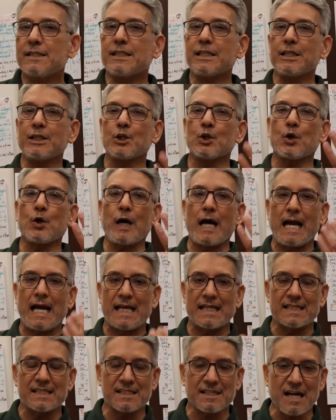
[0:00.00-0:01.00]
0
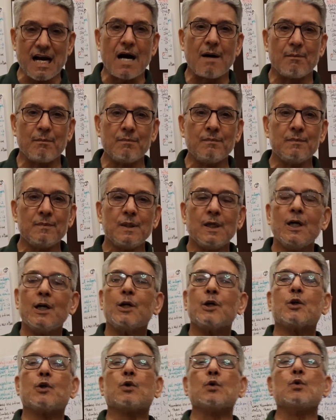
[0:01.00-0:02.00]
has come
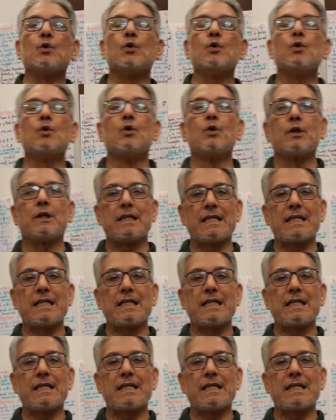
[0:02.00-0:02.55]
to